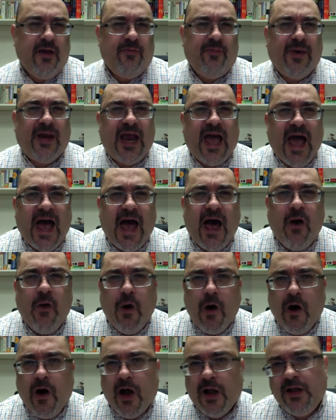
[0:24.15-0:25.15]
but how
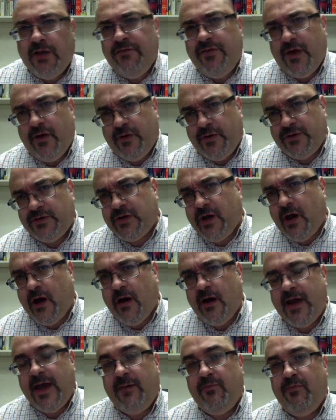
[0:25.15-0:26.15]
all of those
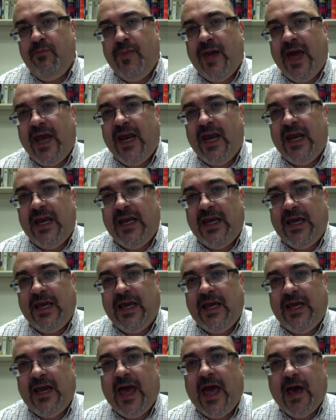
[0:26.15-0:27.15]
are embedded
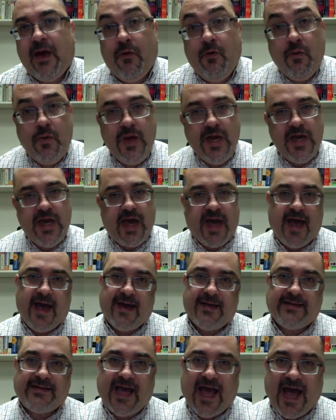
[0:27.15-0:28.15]
in how we
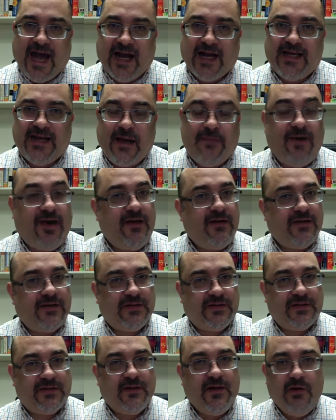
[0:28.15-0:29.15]
as
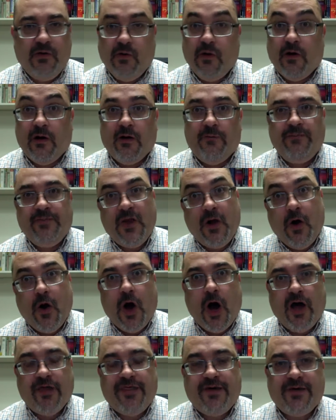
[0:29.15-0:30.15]
academics or
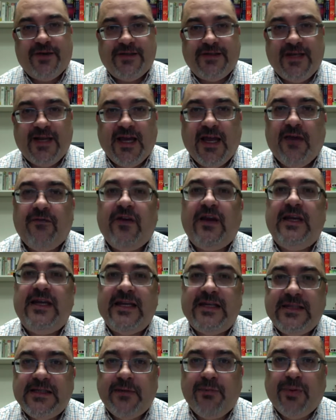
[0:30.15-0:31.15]
authors in a given
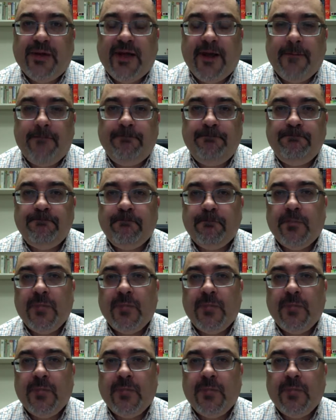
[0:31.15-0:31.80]
discipline